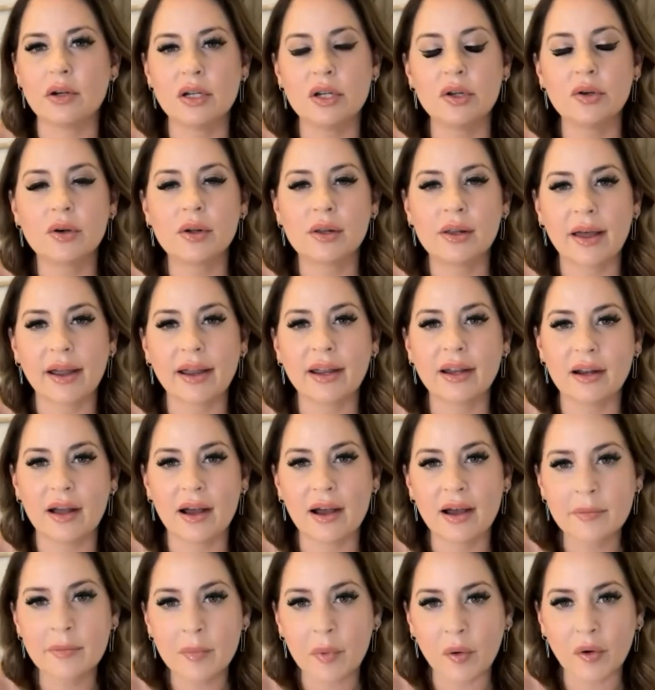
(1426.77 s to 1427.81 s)
a new client
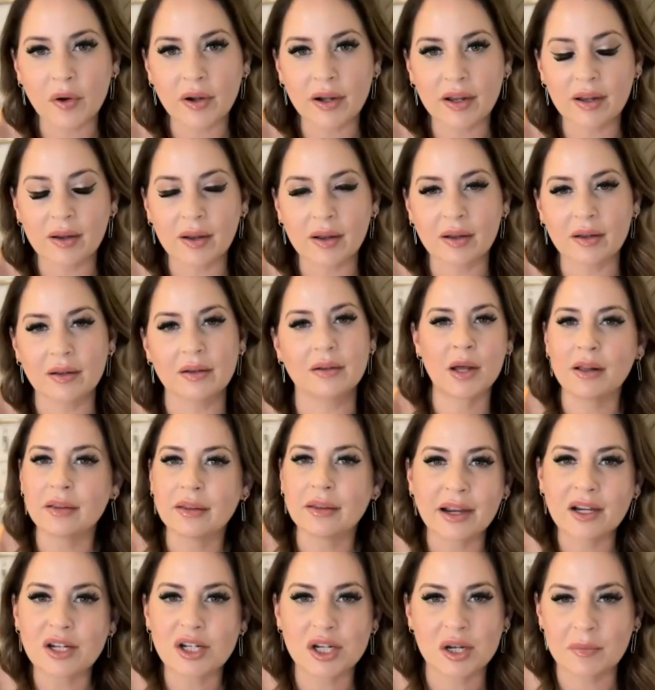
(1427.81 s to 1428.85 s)
onboarding
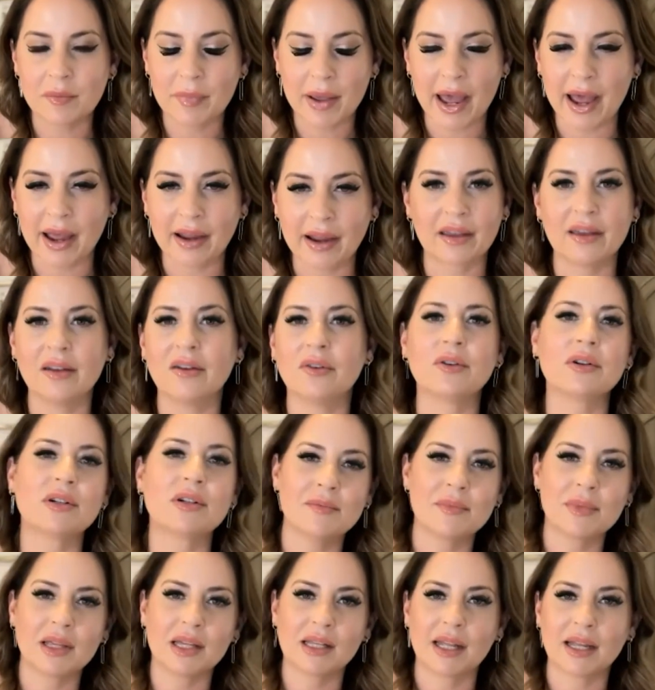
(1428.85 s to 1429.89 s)
collection packet or
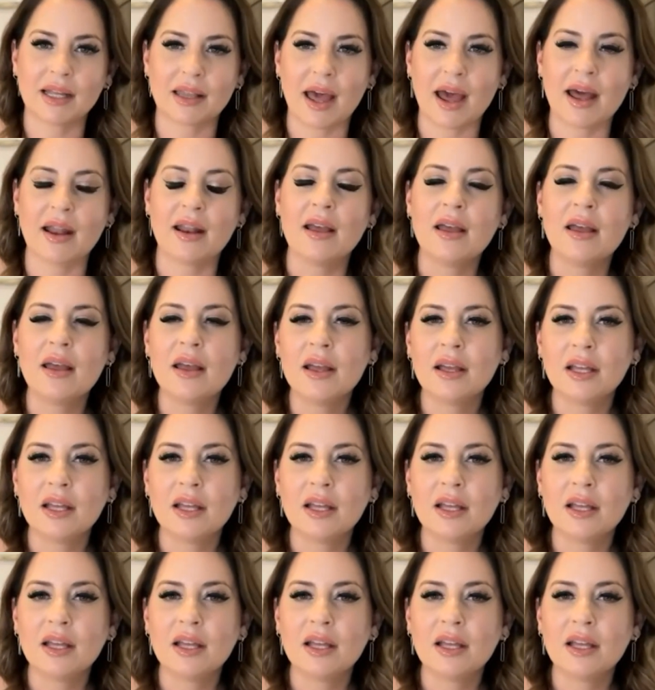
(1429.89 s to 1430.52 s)
something like that,